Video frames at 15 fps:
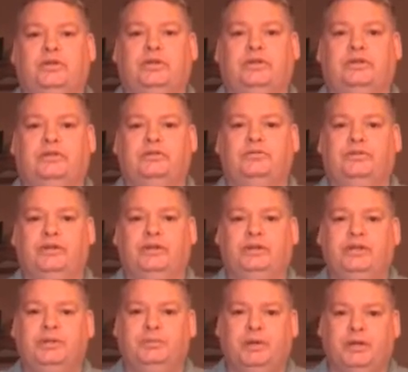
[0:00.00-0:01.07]
Crickett via
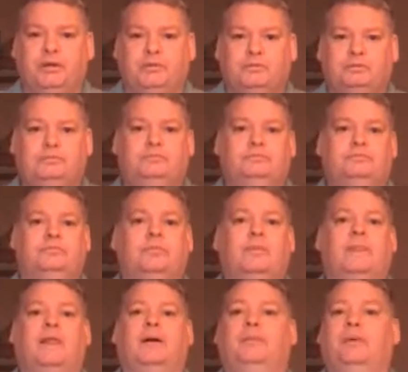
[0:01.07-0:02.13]
email
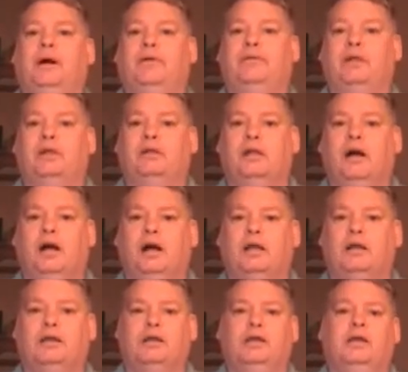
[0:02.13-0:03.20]
about that lock.